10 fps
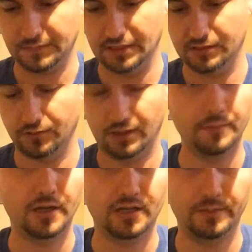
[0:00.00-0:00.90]
so I'm
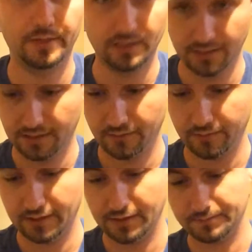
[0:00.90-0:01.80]
not going to be cleaning it
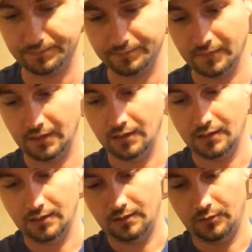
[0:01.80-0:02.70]
right now.
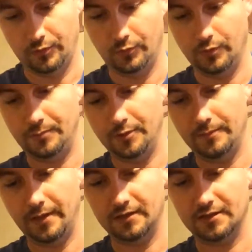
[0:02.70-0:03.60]
We will put it
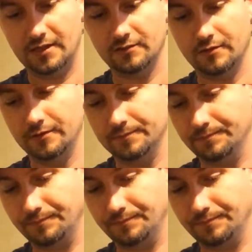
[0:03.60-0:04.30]
back together though.